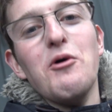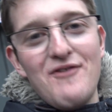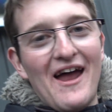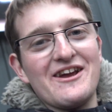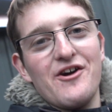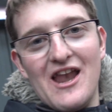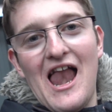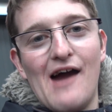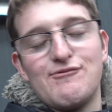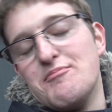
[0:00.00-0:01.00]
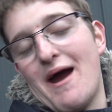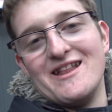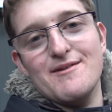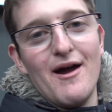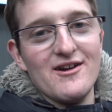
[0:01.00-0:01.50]
We've had a good laugh, we've made
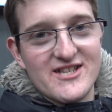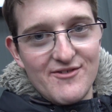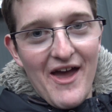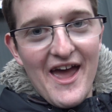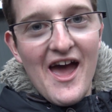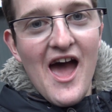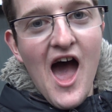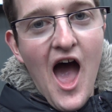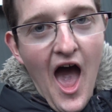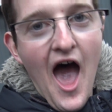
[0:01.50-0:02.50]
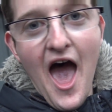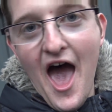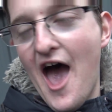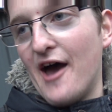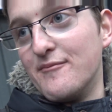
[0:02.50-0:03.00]
the most of it.
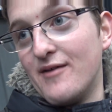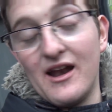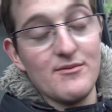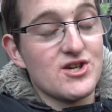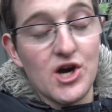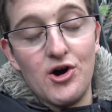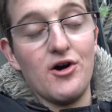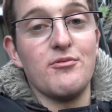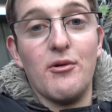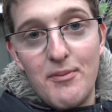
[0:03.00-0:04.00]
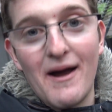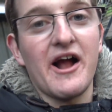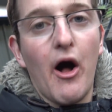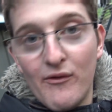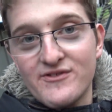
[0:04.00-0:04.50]
And I'm sure we'll be back at Alton